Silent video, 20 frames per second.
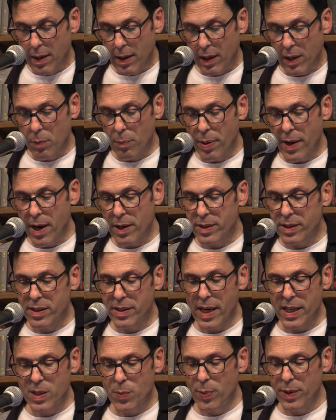Compared to
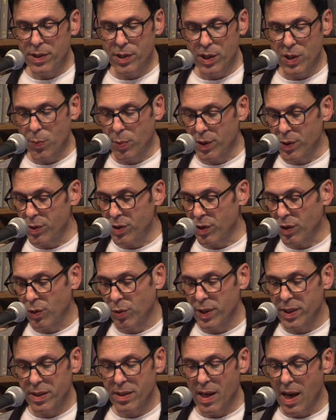Sex Pistols producer
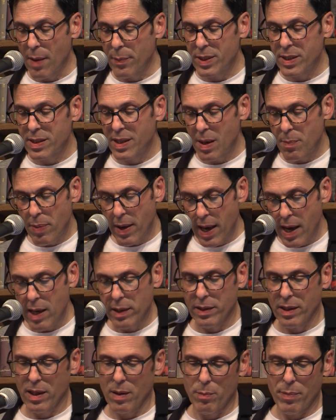Chris Thomas, they
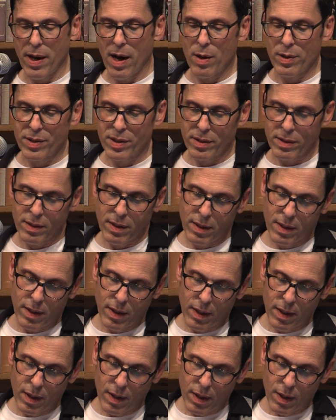paled in comparison.
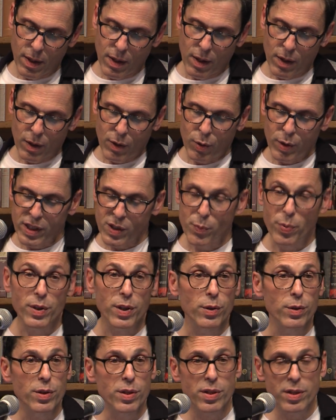Chris
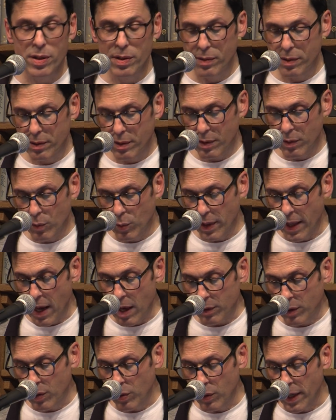produced
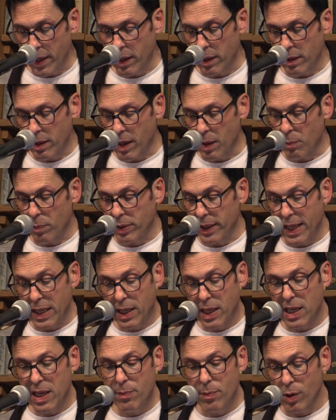without credit and played
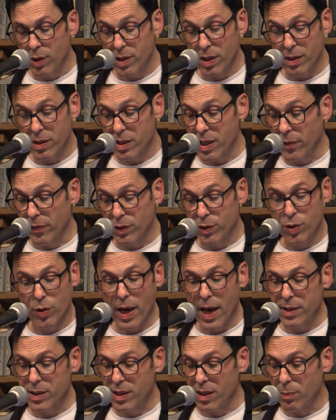keyboards on several
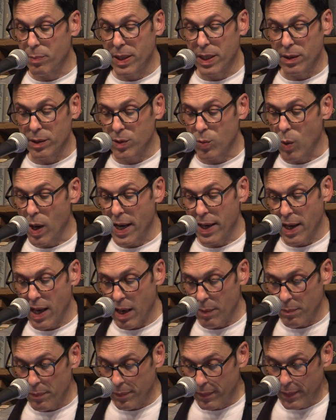tracks of the Beatles' White
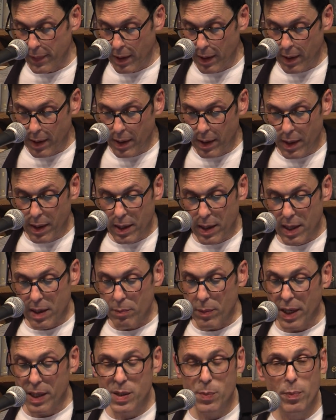Album. He
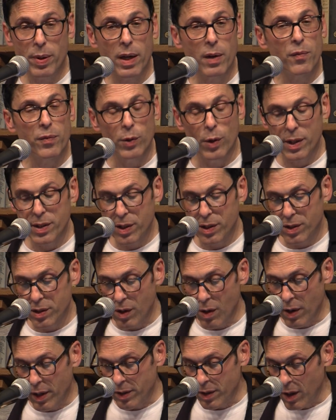mixed Pink Floyd's
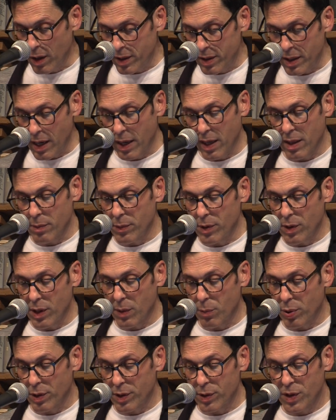historic Dark Side of the Moon
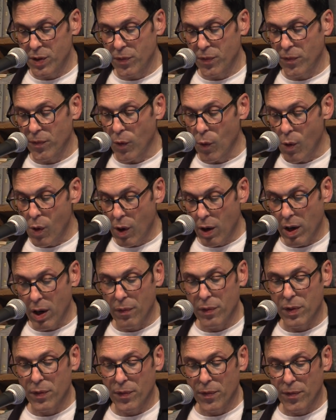and produced 4
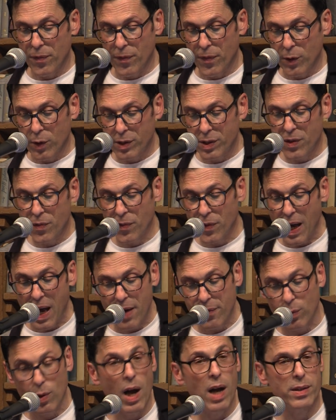of the first
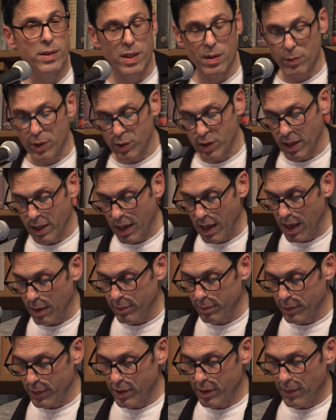5 Roxy Music
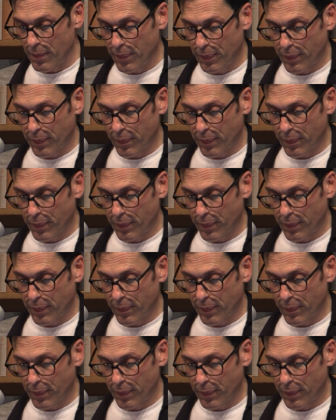albums.